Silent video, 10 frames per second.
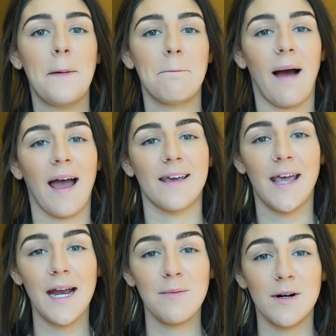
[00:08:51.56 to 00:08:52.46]
My
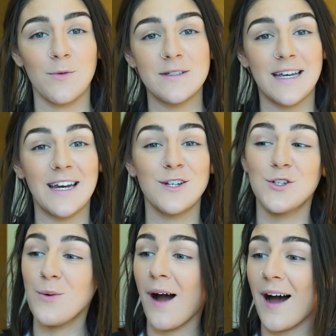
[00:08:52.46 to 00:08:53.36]
camera was getting
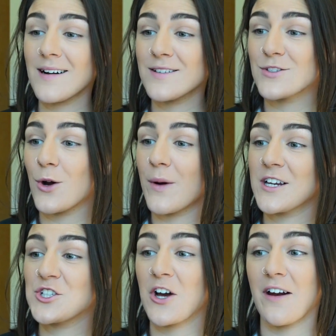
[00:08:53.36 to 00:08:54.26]
too hot, so
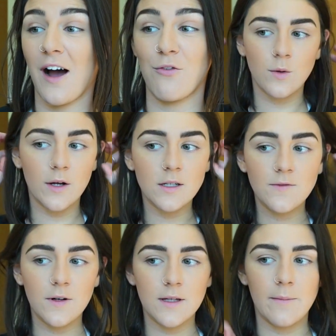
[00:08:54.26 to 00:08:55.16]
it shut off. So I just
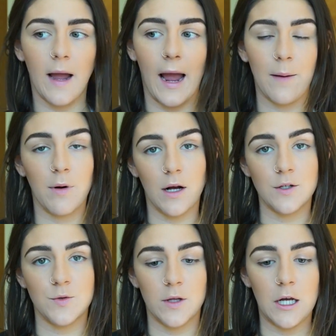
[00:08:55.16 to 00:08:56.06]
filled in my
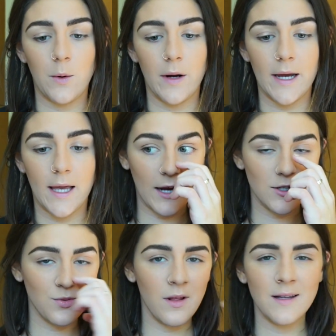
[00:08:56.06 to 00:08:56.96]
eyebrows really quick. I
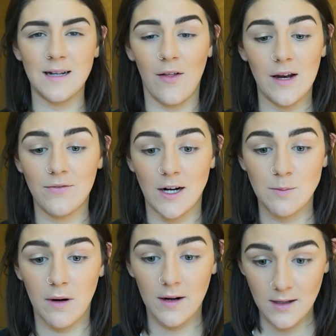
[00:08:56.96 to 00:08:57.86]
just realized now that I forgot to
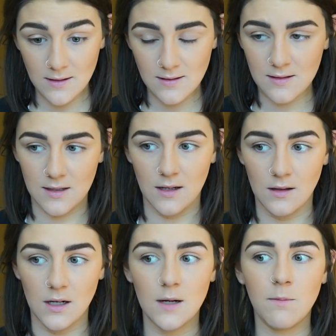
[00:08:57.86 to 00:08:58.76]
put on
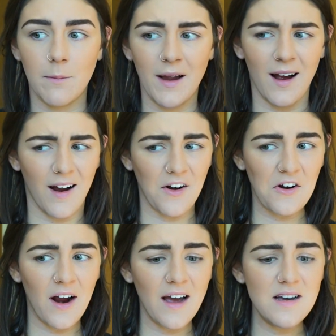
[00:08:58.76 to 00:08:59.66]
concealer, but my
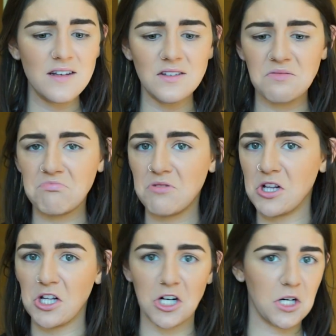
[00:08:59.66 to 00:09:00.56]
under eyes
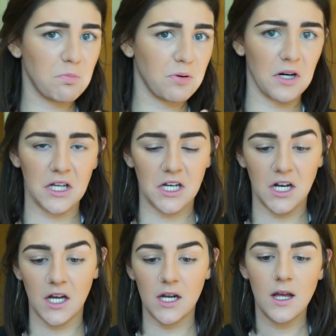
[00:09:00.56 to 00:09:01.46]
look pretty
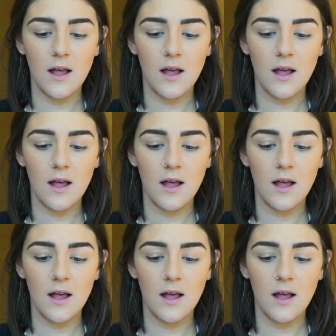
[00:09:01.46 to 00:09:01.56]
good.